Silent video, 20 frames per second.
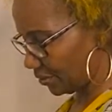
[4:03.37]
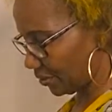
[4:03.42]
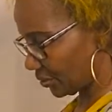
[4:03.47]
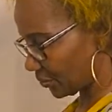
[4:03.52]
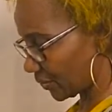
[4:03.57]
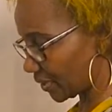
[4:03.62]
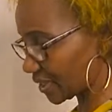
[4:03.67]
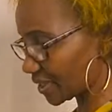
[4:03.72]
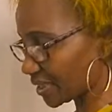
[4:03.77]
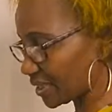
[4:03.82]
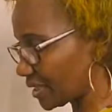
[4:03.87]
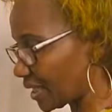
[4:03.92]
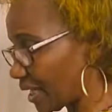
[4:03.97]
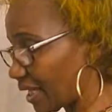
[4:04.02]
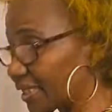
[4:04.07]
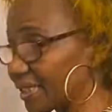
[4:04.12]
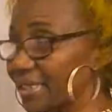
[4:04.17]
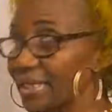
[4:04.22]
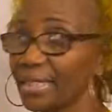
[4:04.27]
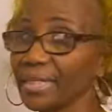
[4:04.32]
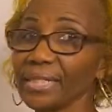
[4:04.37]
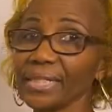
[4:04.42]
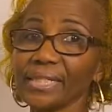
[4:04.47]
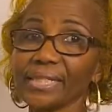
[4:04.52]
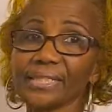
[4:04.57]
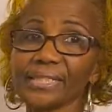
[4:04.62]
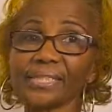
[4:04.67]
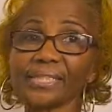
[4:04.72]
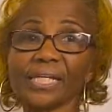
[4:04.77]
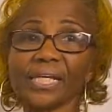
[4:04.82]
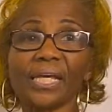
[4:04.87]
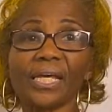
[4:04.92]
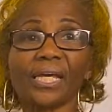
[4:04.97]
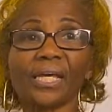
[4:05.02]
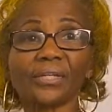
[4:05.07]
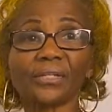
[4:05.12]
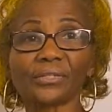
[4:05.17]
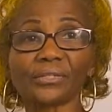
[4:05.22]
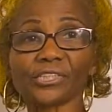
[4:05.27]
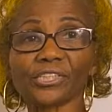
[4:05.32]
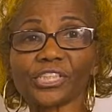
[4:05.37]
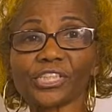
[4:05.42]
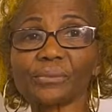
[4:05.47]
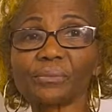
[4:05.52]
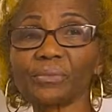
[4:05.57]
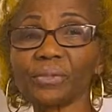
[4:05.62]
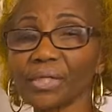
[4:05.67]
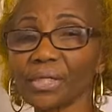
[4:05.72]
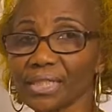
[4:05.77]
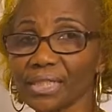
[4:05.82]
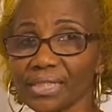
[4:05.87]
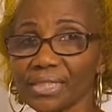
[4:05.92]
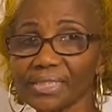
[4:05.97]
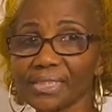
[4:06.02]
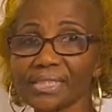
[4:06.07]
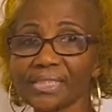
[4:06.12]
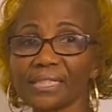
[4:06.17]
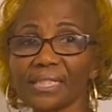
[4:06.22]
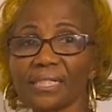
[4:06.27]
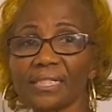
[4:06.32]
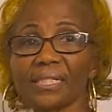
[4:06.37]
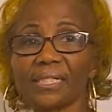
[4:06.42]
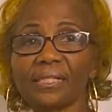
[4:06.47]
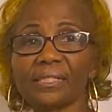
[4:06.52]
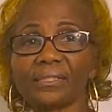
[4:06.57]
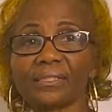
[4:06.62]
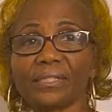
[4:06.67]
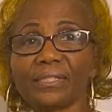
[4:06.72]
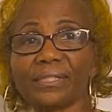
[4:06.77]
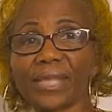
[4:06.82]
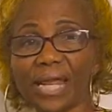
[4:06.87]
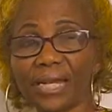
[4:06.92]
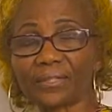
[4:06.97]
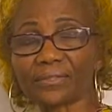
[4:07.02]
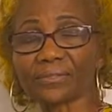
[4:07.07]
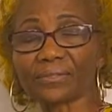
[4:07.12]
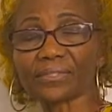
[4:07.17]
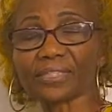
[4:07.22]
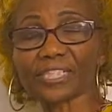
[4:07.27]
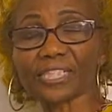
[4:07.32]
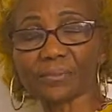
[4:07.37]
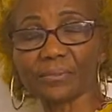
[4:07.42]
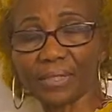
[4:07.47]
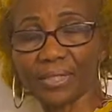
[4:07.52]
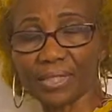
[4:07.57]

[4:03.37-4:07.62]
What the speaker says: Your waistline is the smallest, the narrowest